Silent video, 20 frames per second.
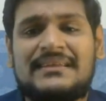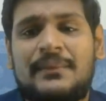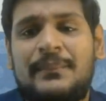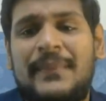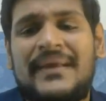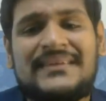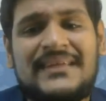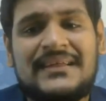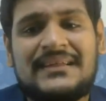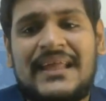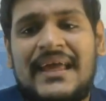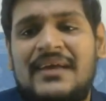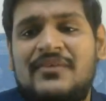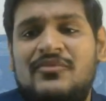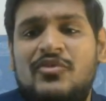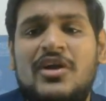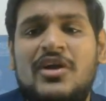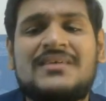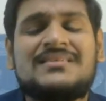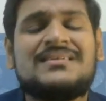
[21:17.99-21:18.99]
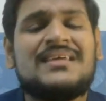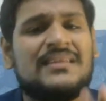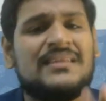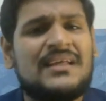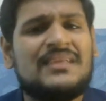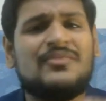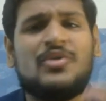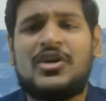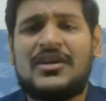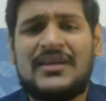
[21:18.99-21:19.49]
Basic like what is
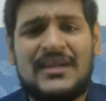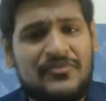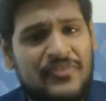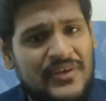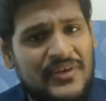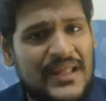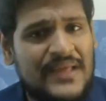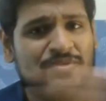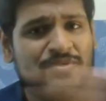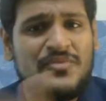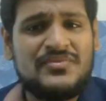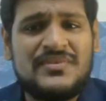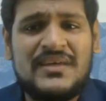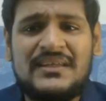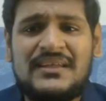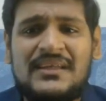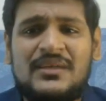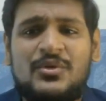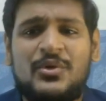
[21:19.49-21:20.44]
signal, what are different types of signal,